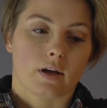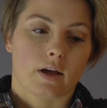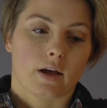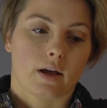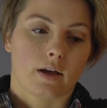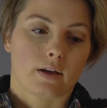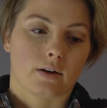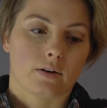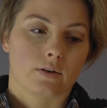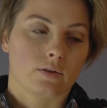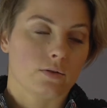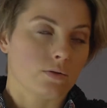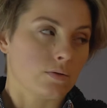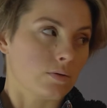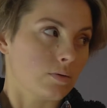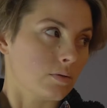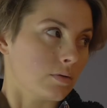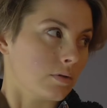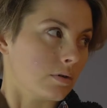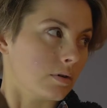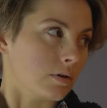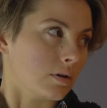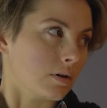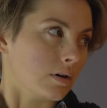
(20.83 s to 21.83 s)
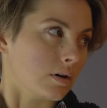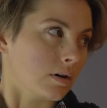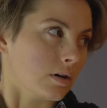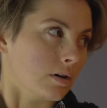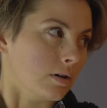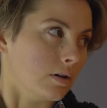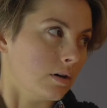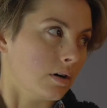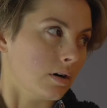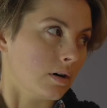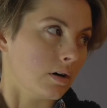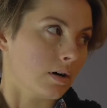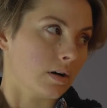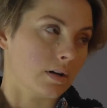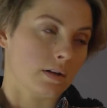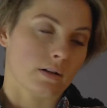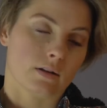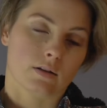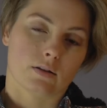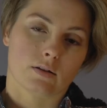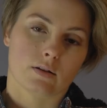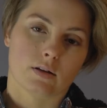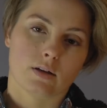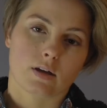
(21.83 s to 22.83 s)
I had to do, uh, uh,
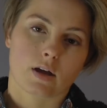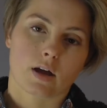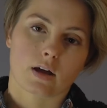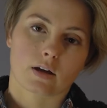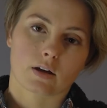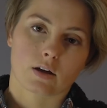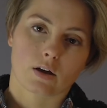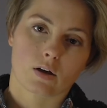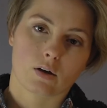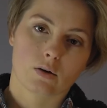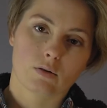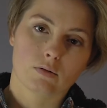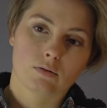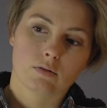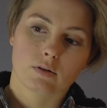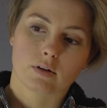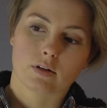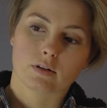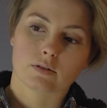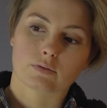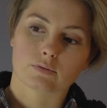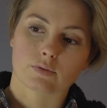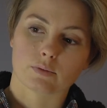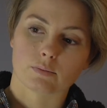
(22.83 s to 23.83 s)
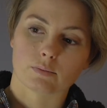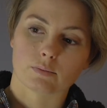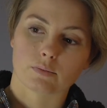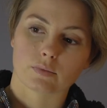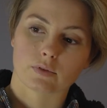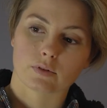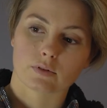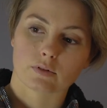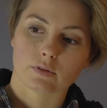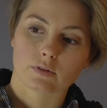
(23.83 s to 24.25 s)
and it's from,